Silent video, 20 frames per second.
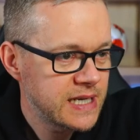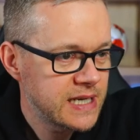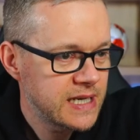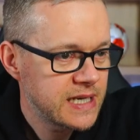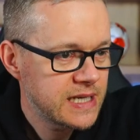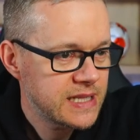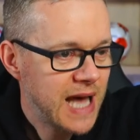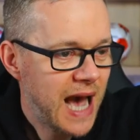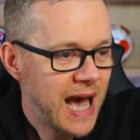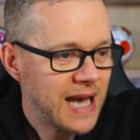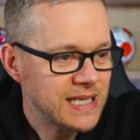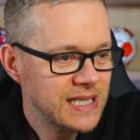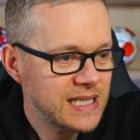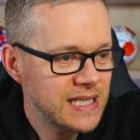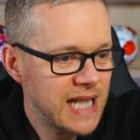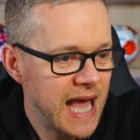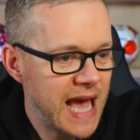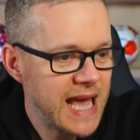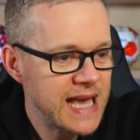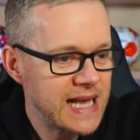That's
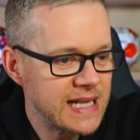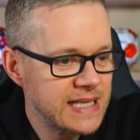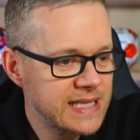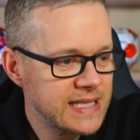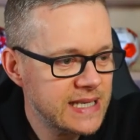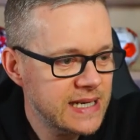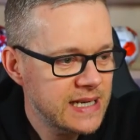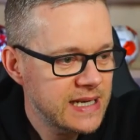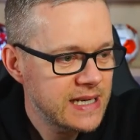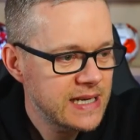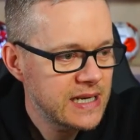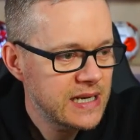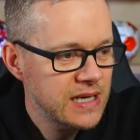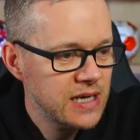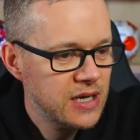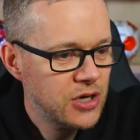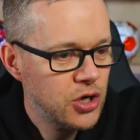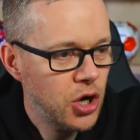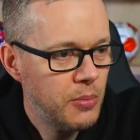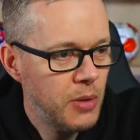late.
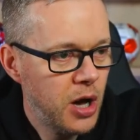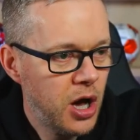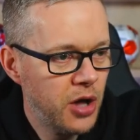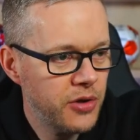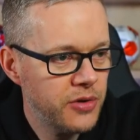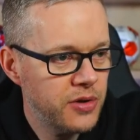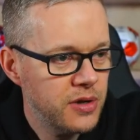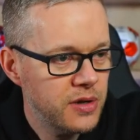Come on.